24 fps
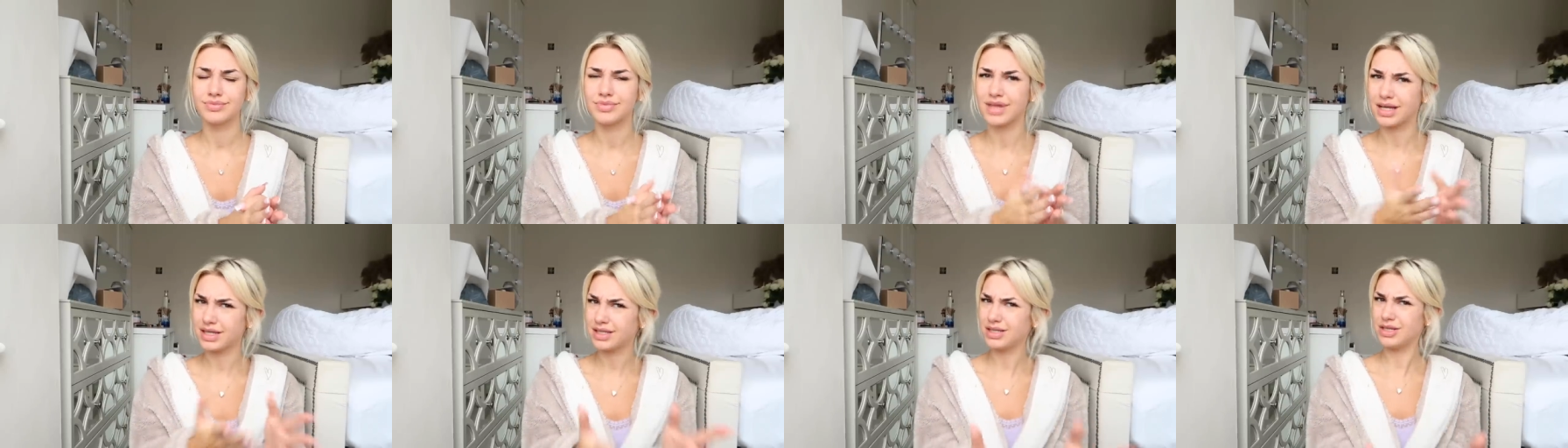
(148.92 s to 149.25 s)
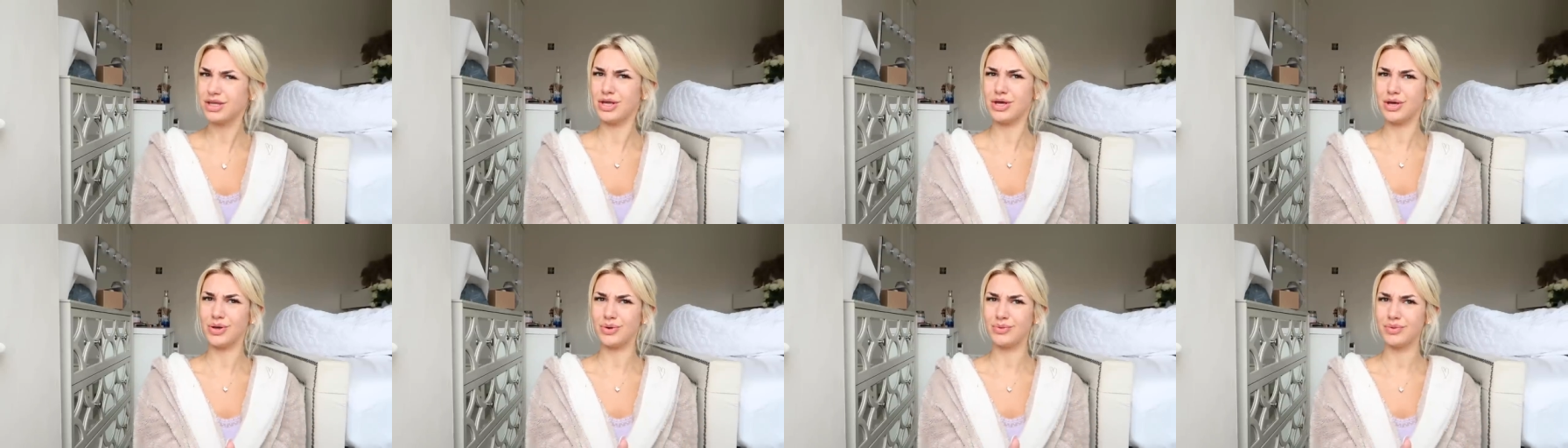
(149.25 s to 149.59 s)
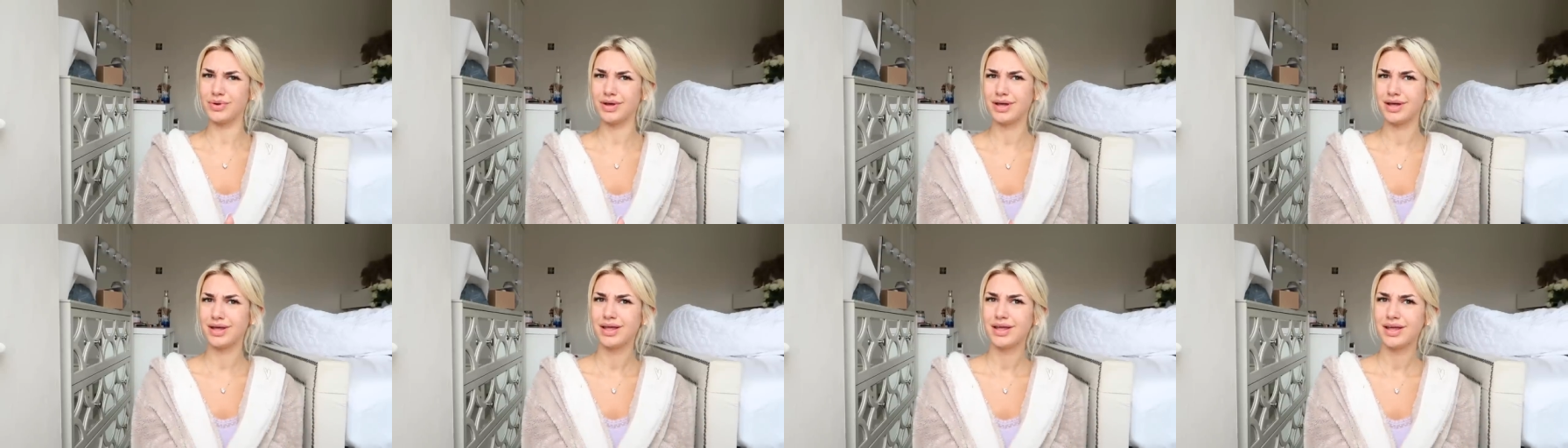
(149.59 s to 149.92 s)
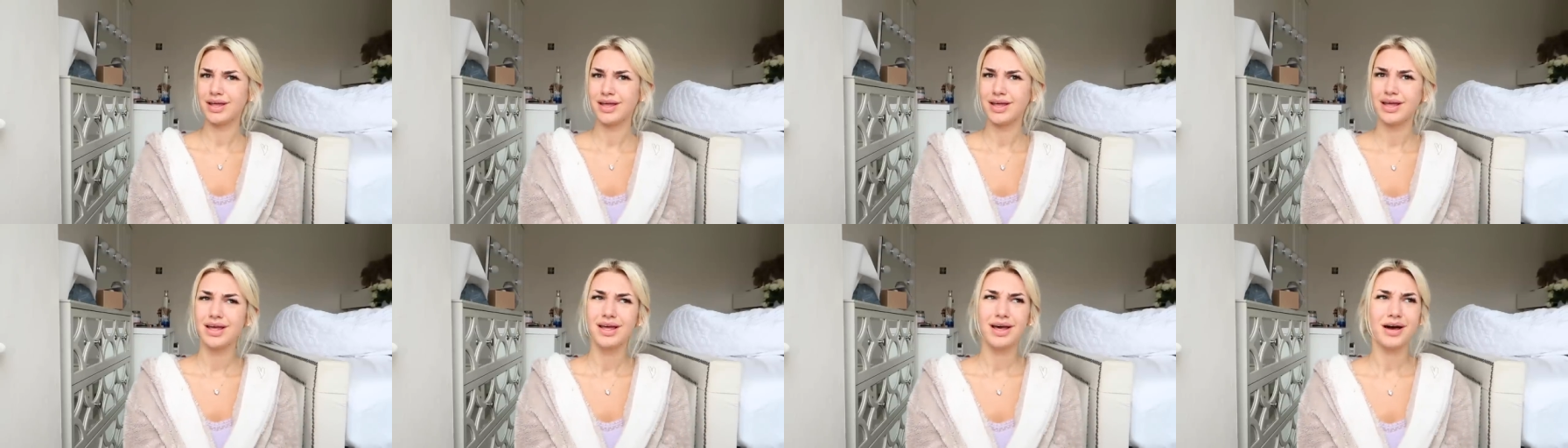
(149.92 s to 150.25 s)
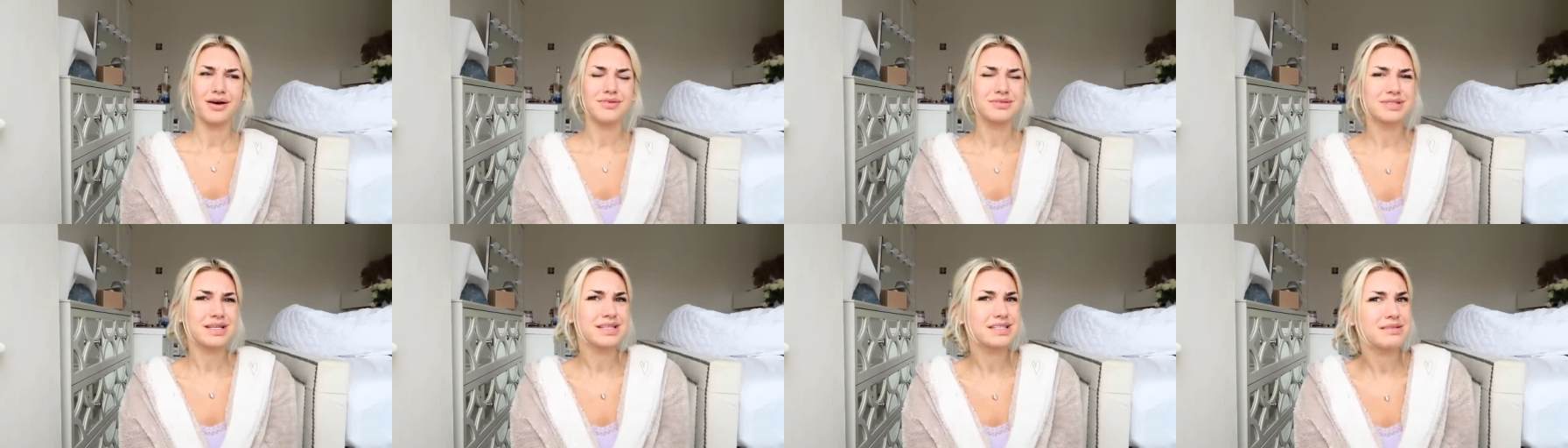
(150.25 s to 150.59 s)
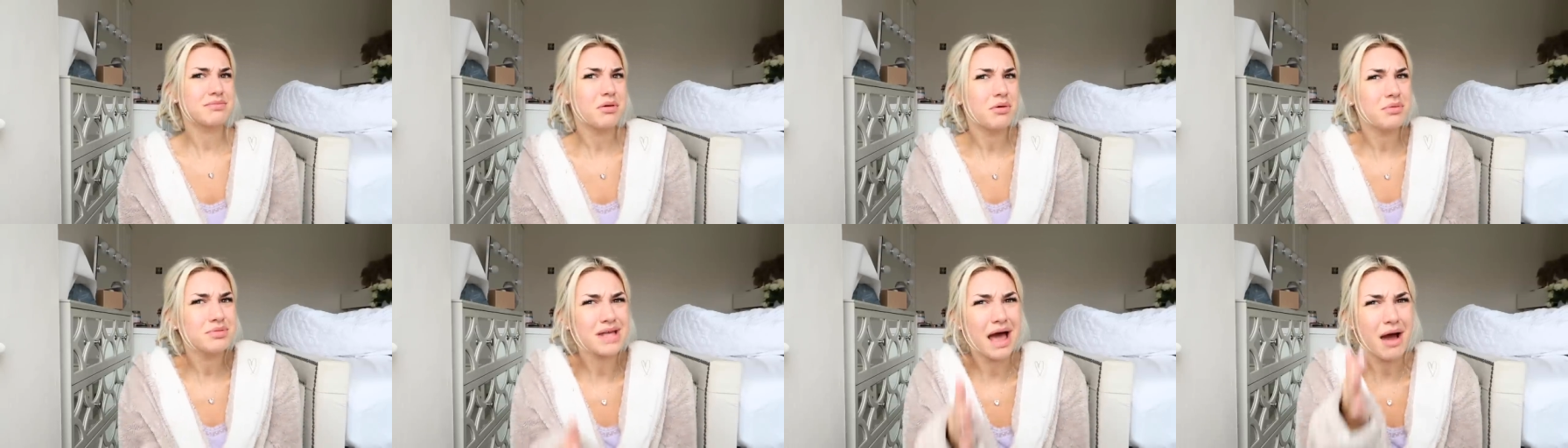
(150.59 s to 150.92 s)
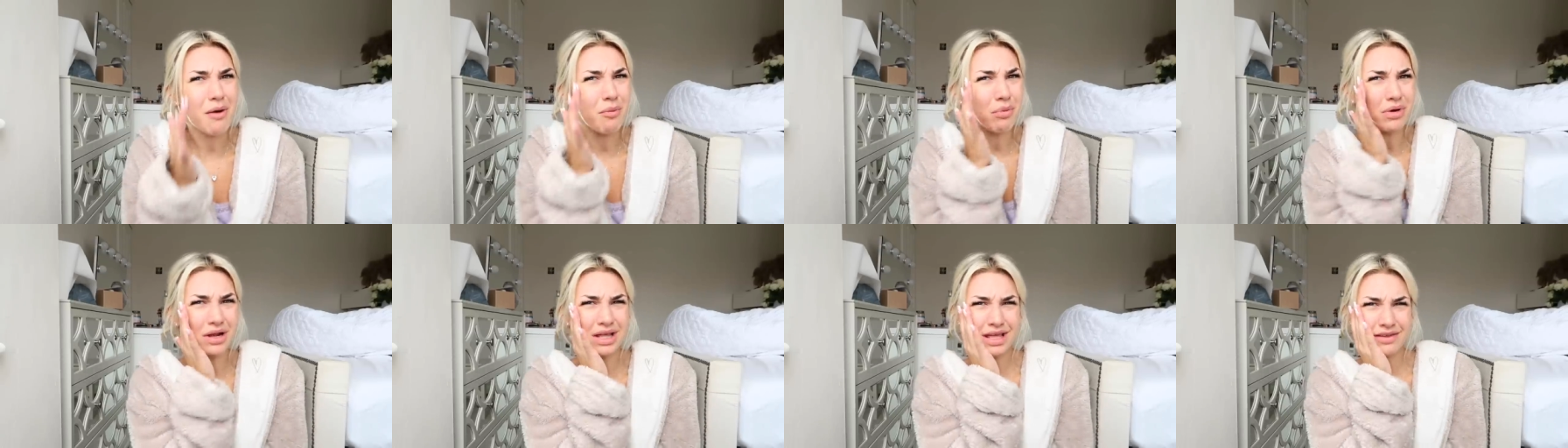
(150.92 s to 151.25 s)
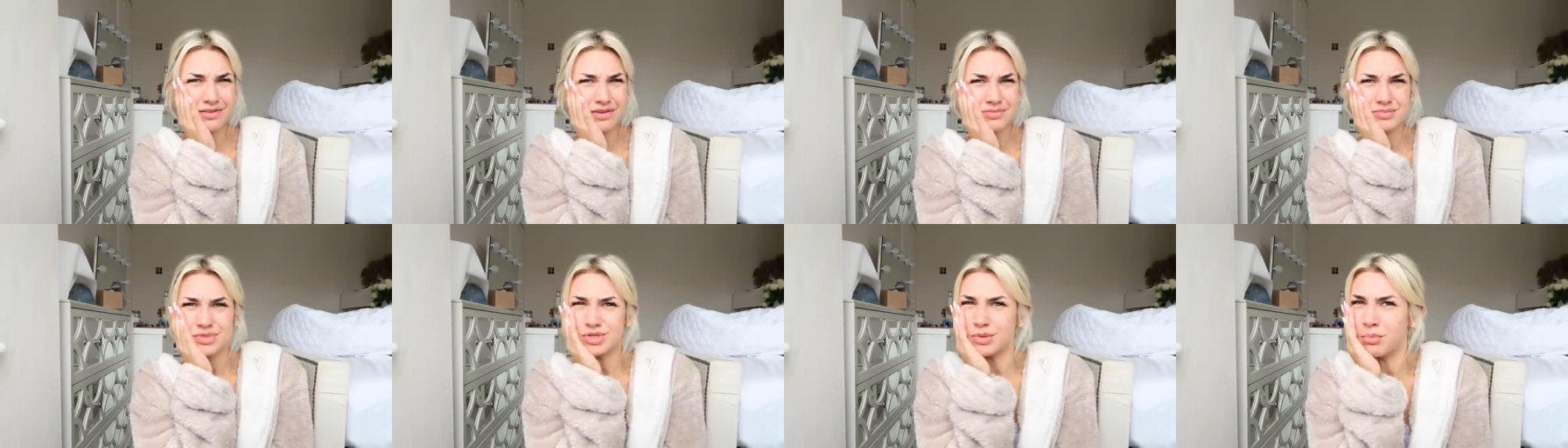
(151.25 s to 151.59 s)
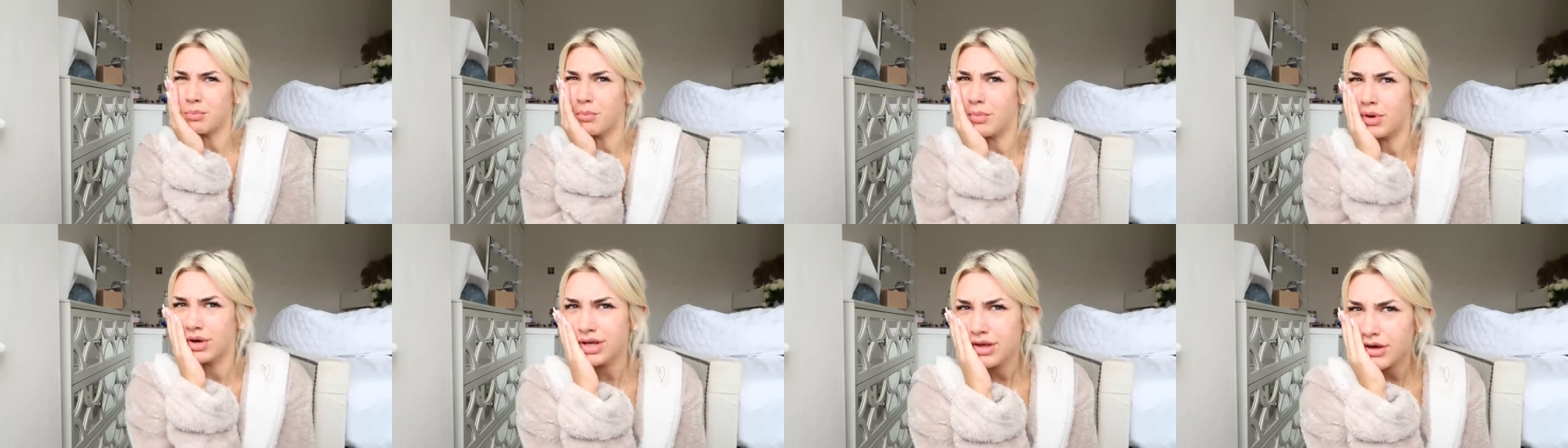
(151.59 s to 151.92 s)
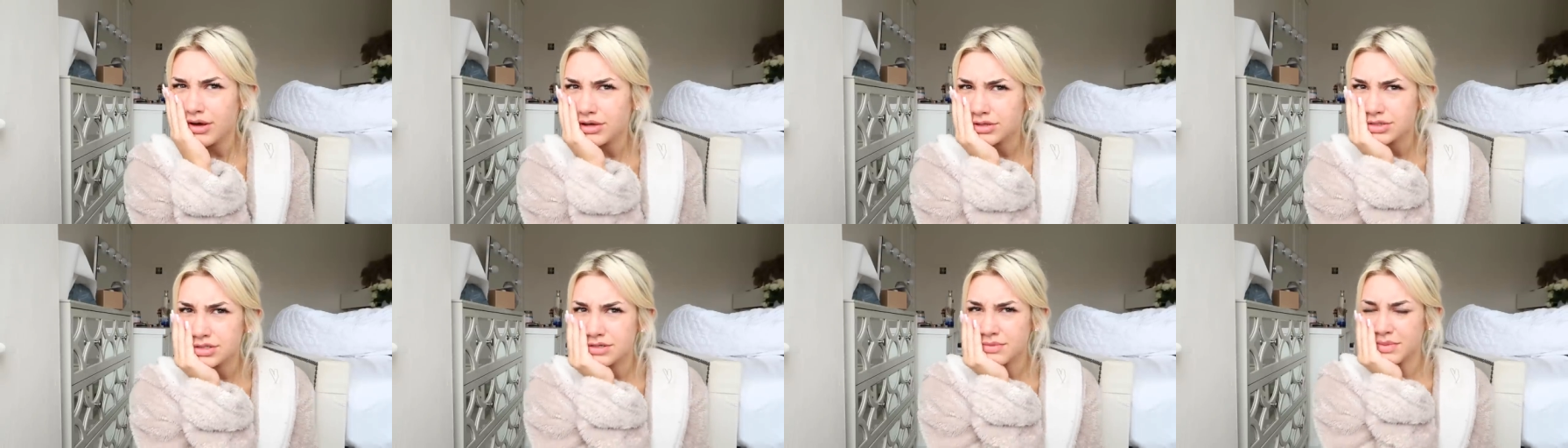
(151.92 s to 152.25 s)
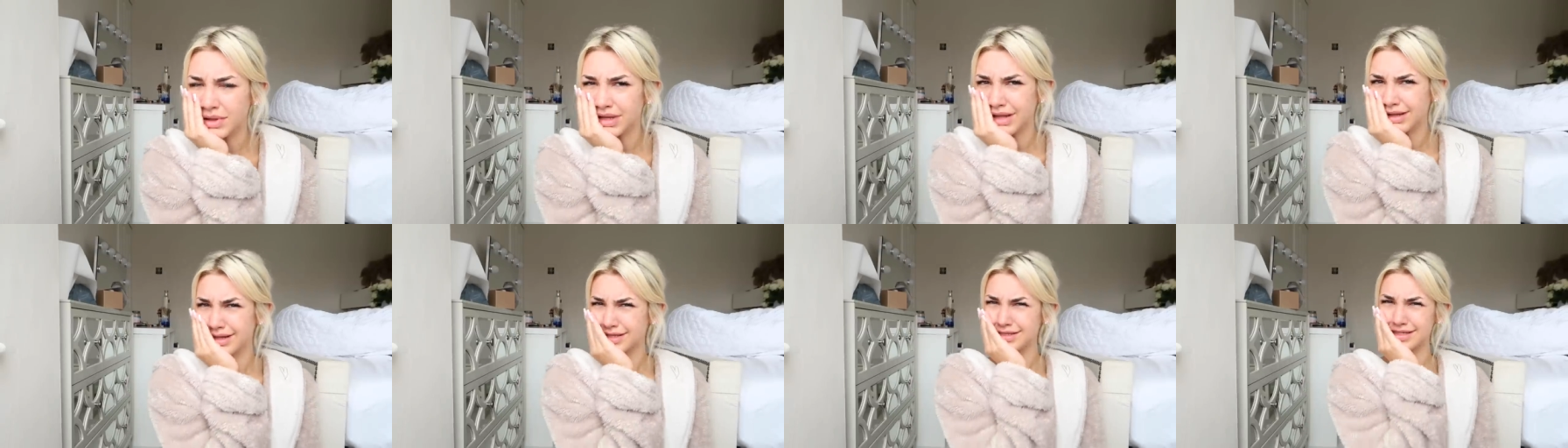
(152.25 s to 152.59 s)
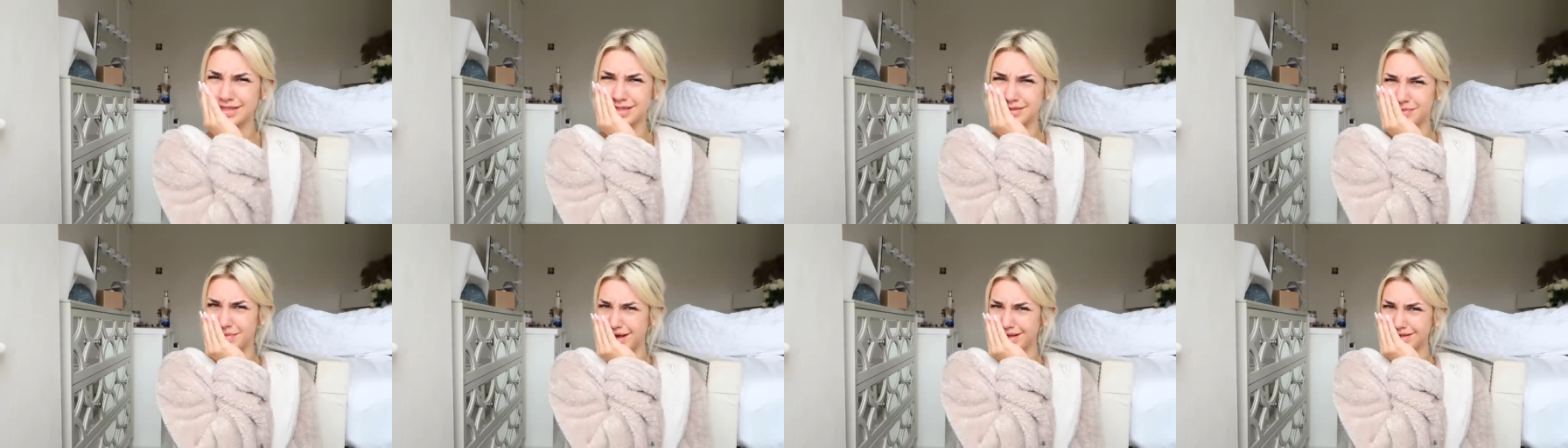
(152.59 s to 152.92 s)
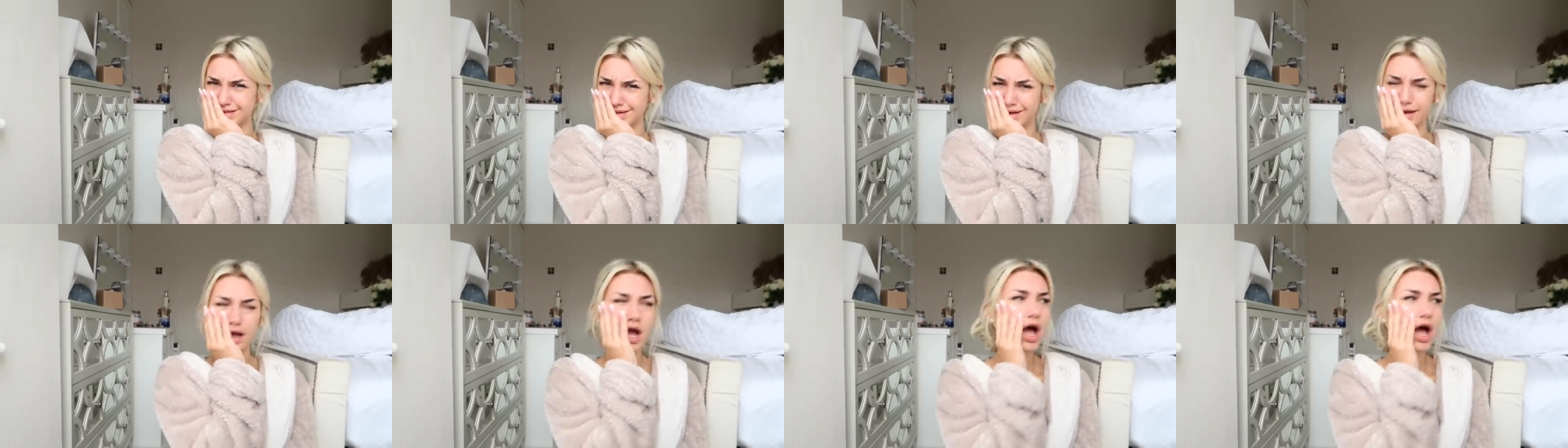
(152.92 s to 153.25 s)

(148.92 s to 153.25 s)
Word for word: thank you I was like, someone was like, I want to give him some money or something. Like, this isn't this.